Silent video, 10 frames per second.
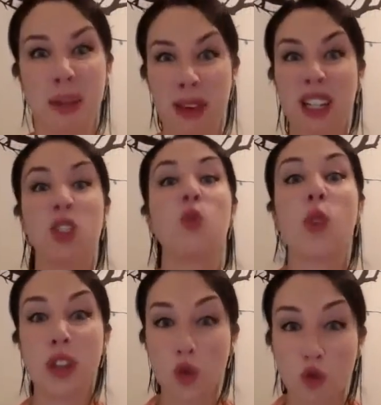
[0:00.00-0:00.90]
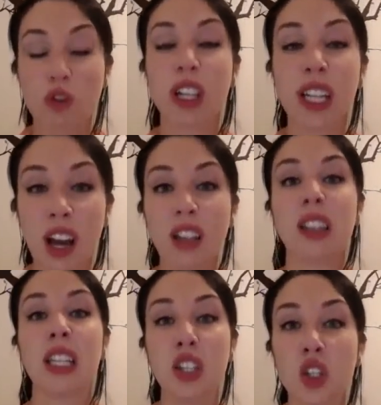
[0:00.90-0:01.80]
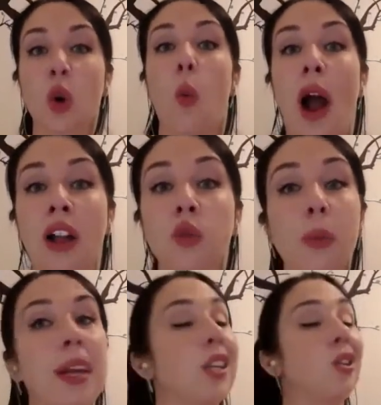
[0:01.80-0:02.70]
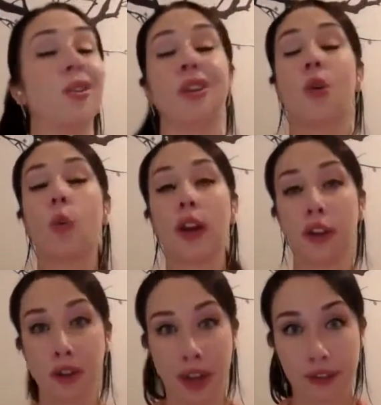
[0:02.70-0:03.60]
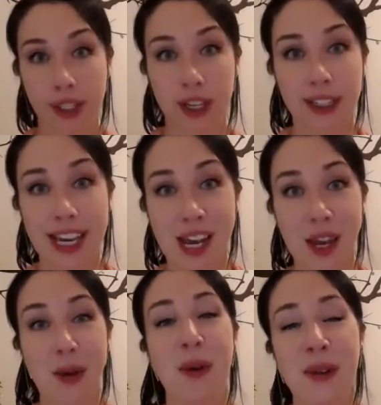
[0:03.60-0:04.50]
because when you really unleash the wild woman, you don't know where your life's going to take you.